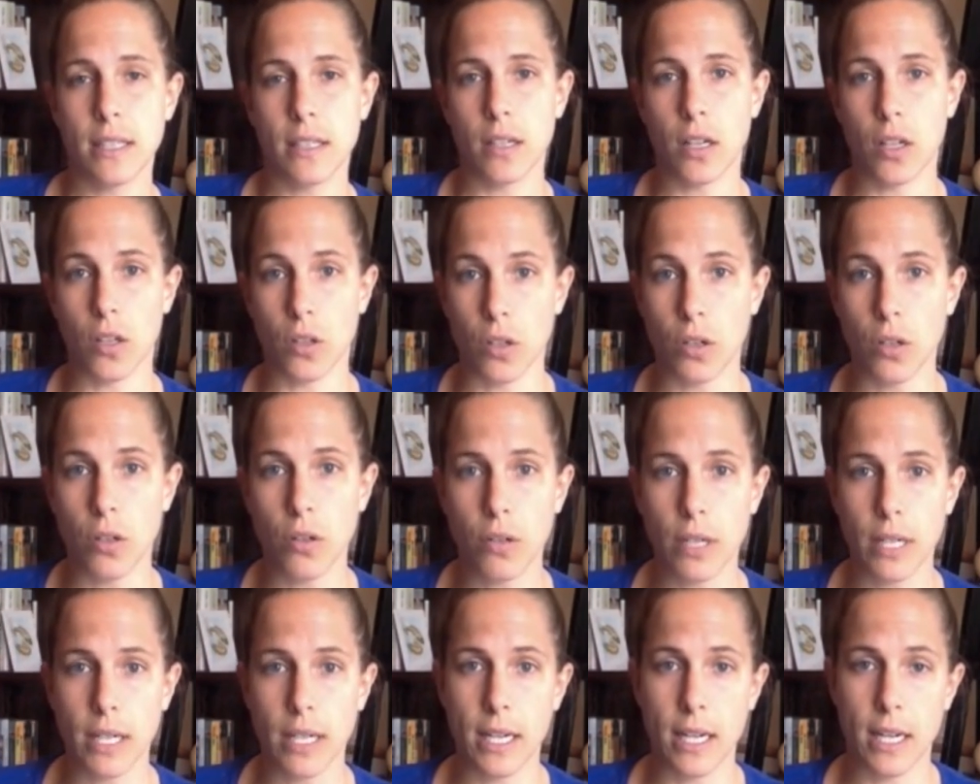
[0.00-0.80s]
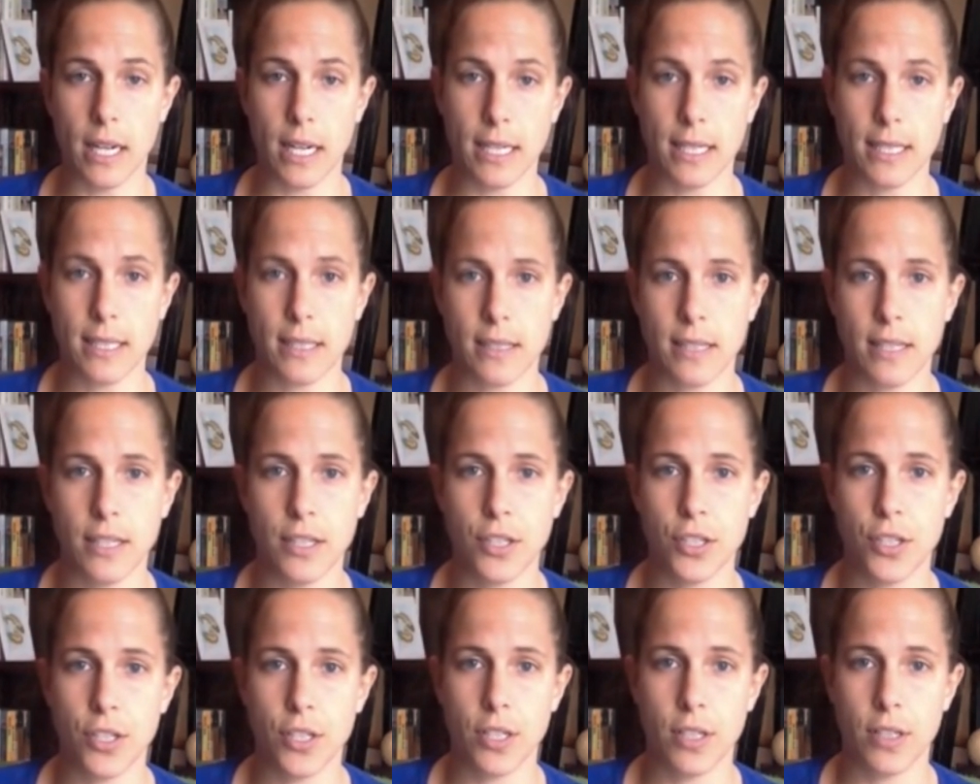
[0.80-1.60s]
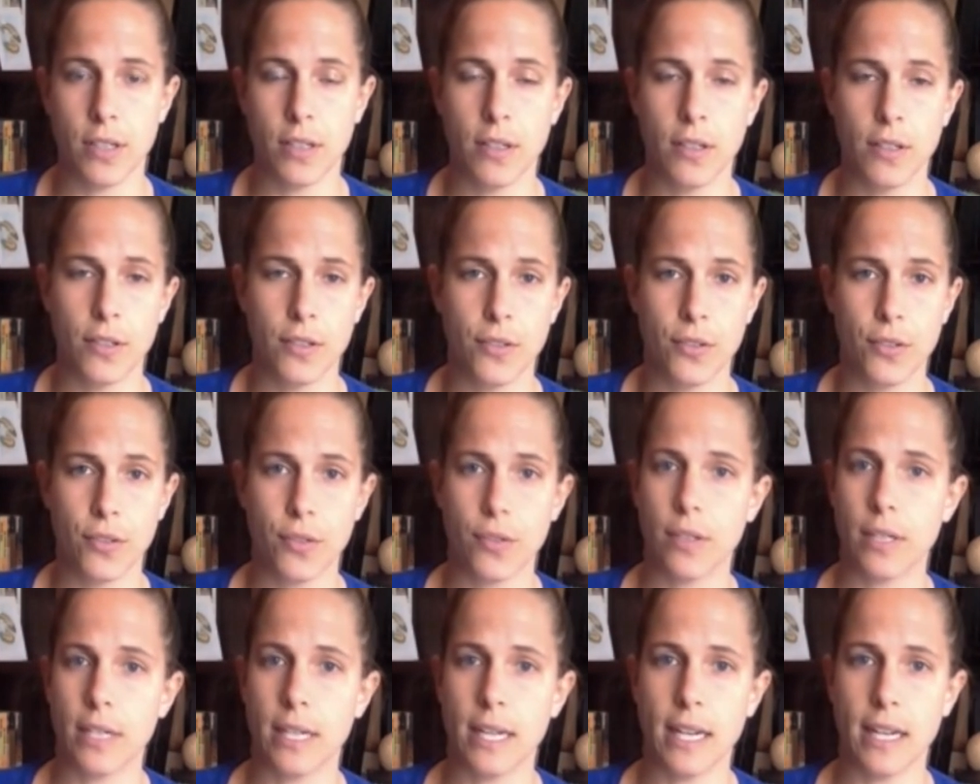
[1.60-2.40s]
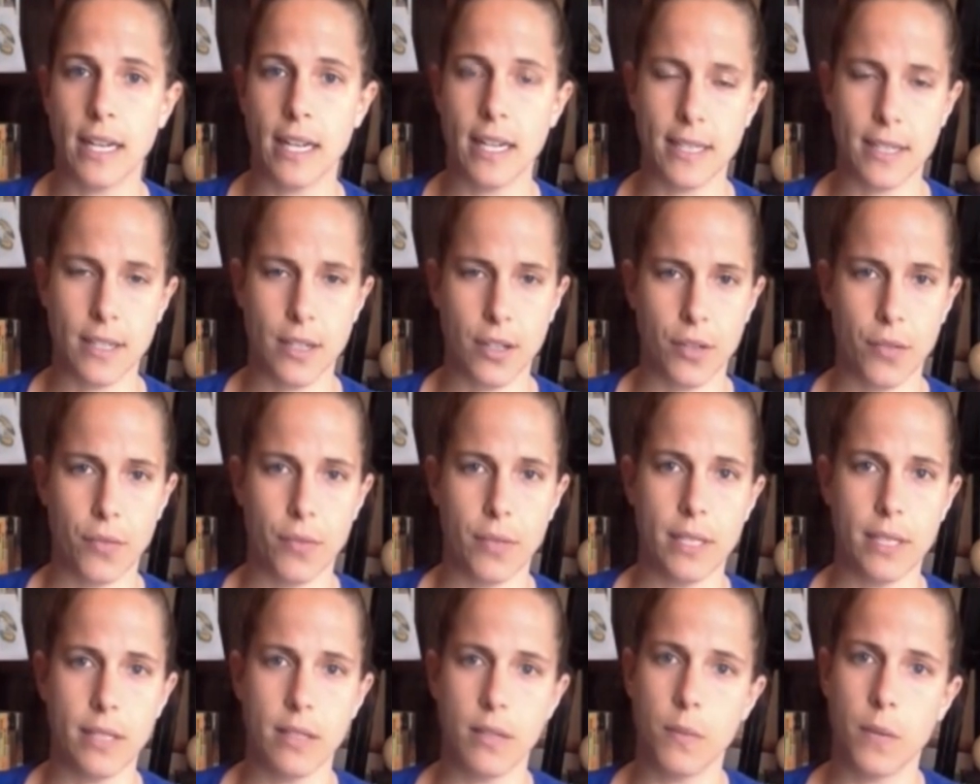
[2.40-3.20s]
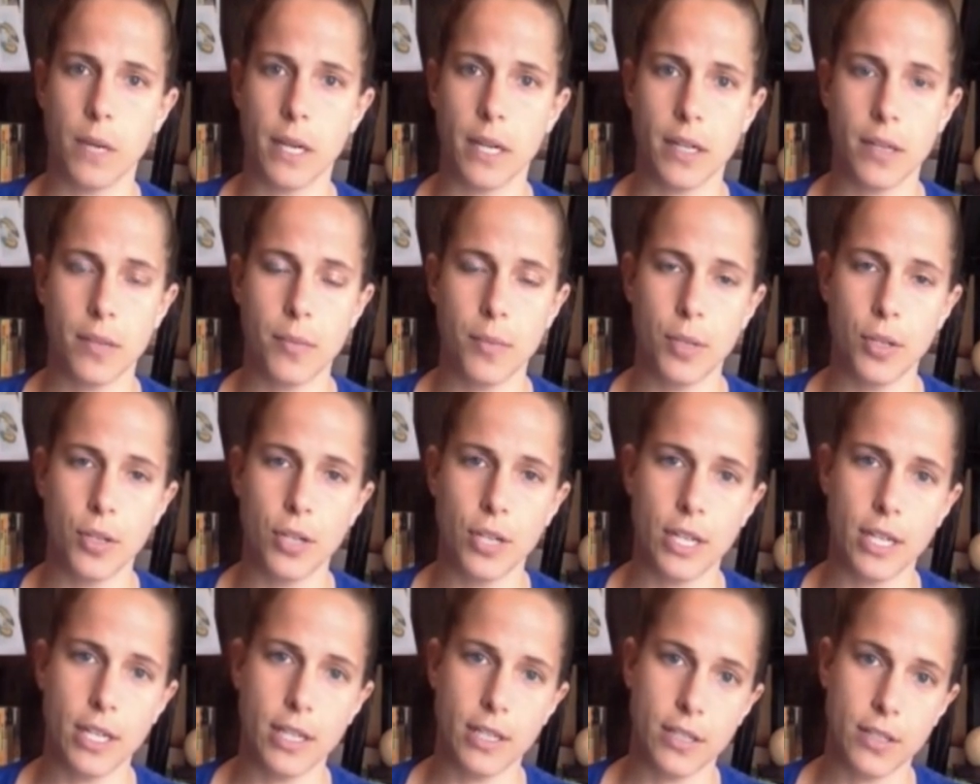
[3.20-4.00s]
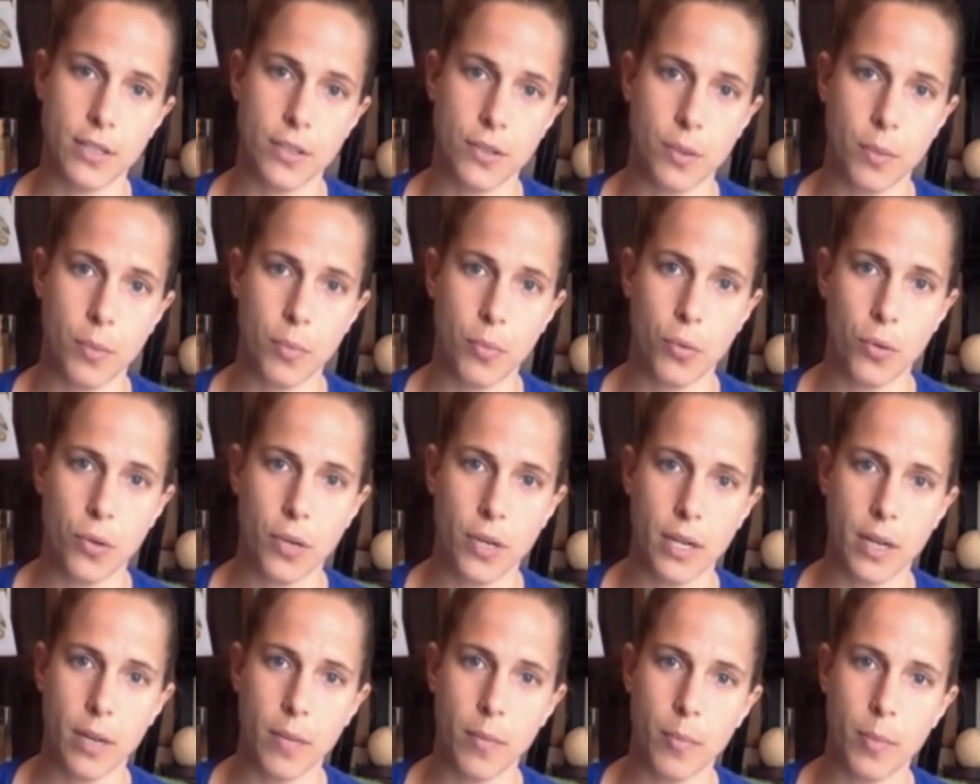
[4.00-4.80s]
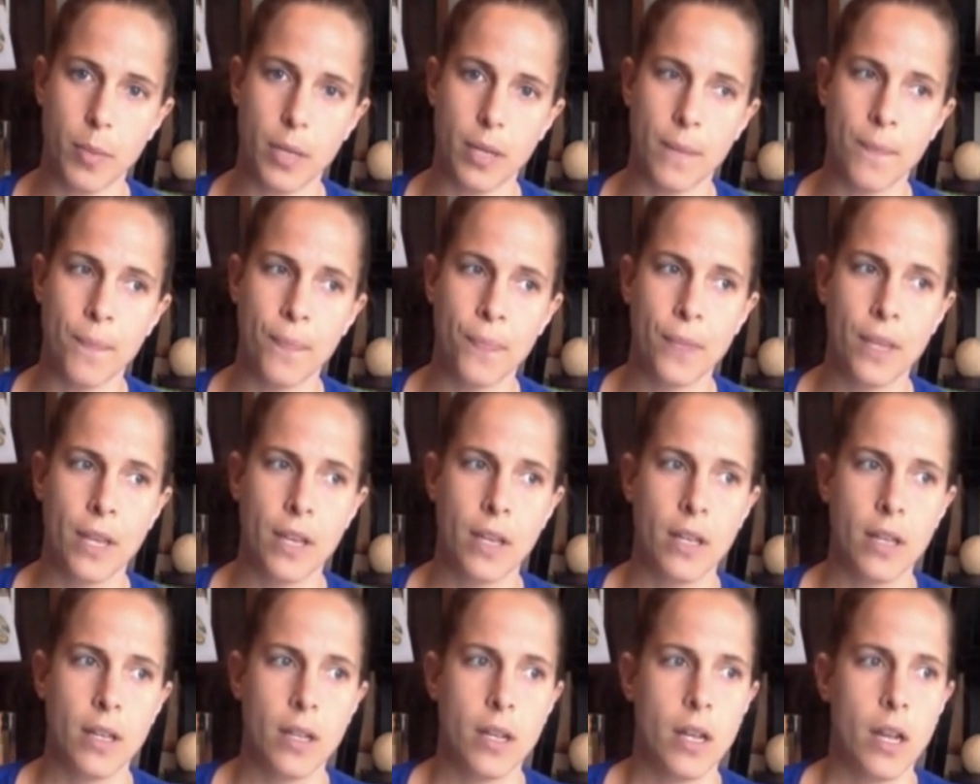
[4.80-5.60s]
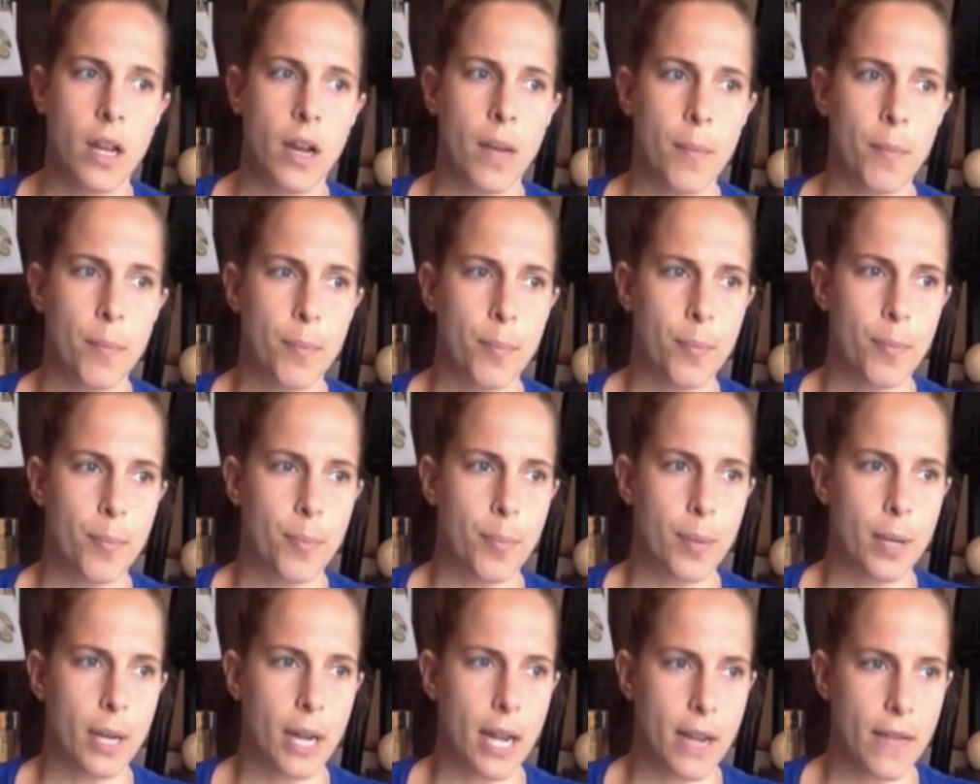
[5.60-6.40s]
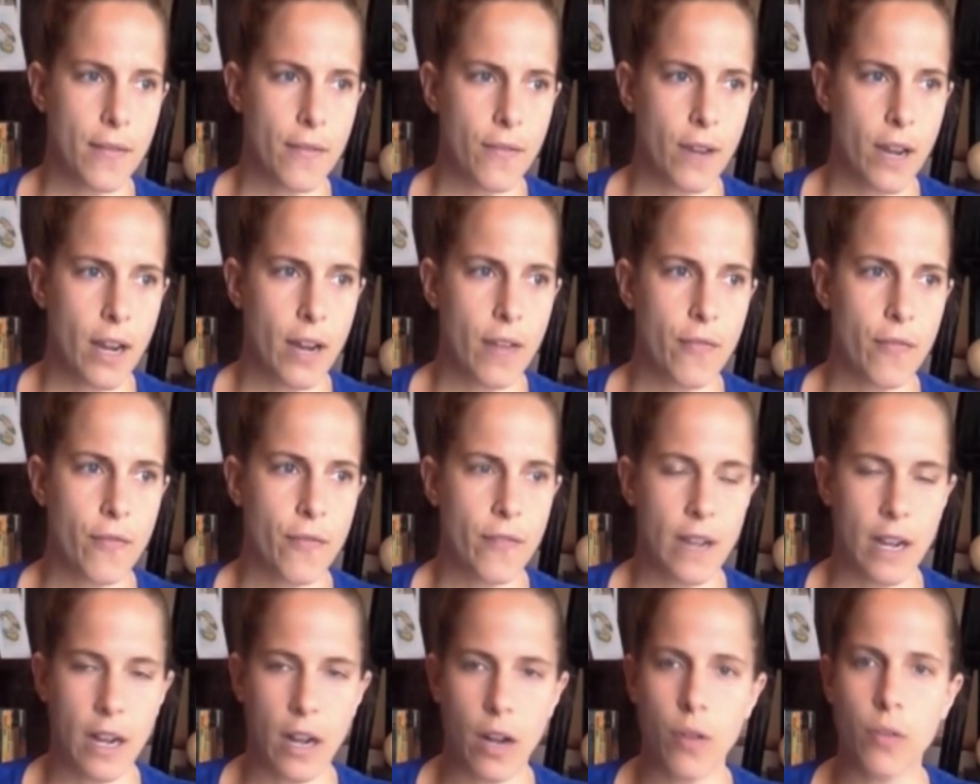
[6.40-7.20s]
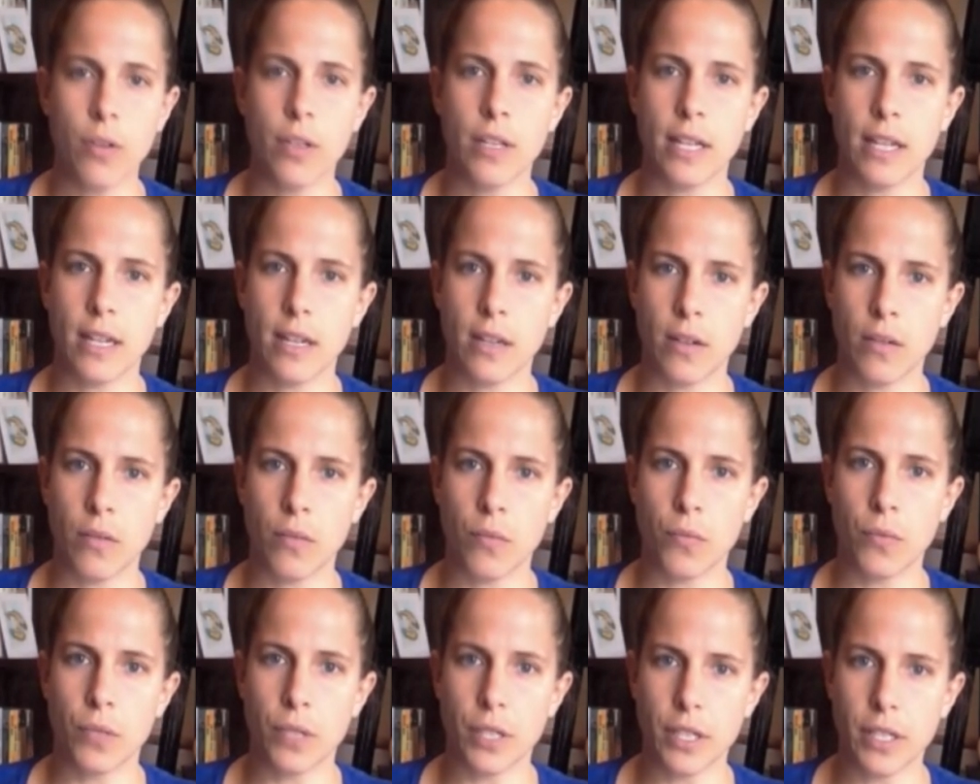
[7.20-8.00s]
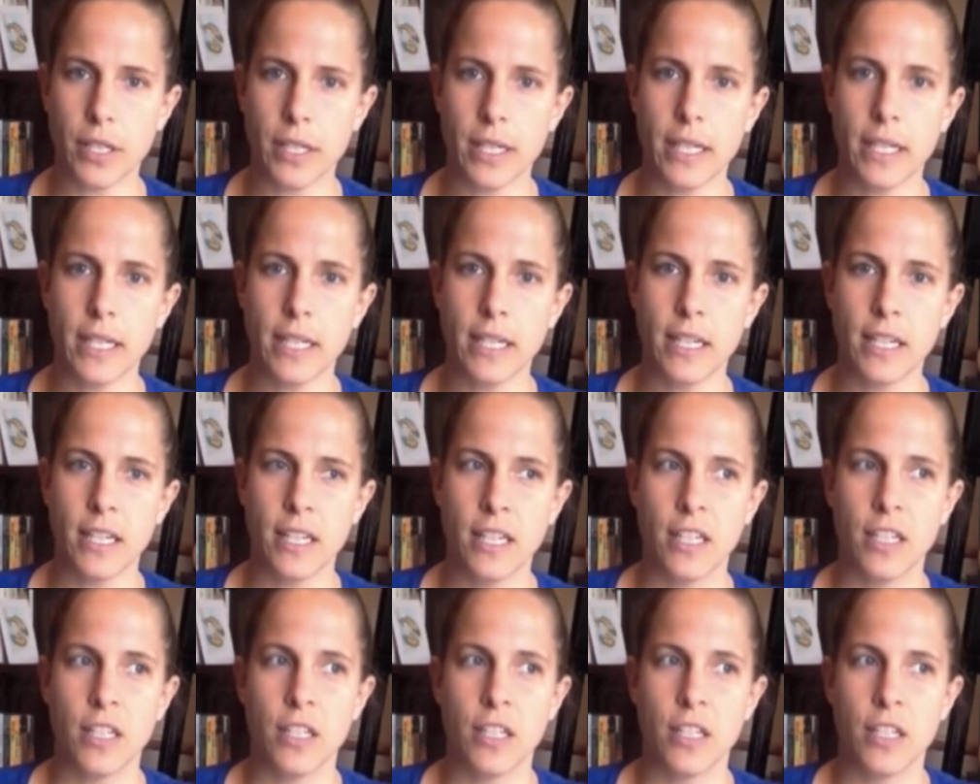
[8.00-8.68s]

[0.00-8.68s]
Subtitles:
alone and in isolation. So again, that's another reason why community is so important. But I've found that really